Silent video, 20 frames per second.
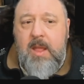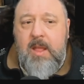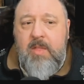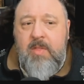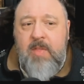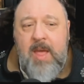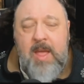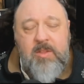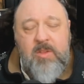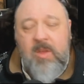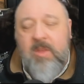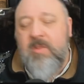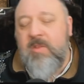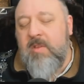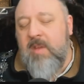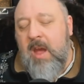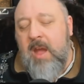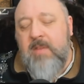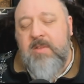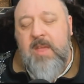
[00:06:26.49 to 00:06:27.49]
That does
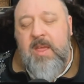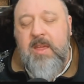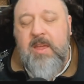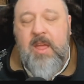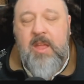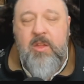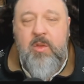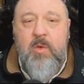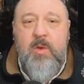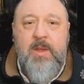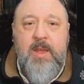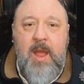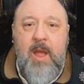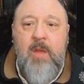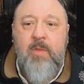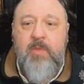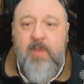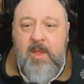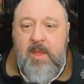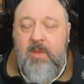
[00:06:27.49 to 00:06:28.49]
not take into
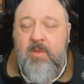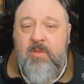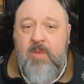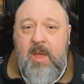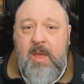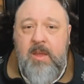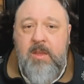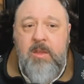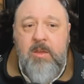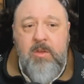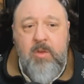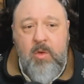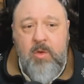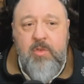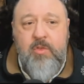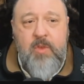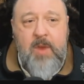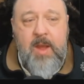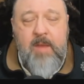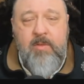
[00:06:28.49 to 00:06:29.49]
account things like your
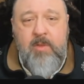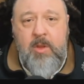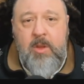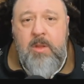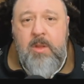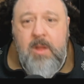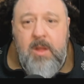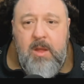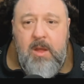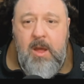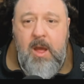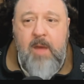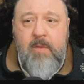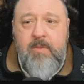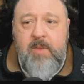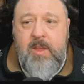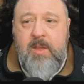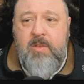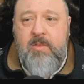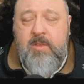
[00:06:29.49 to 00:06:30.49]
travel,
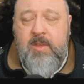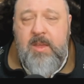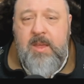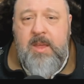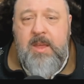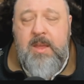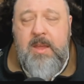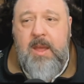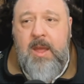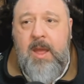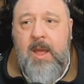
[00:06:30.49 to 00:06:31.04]
obviously.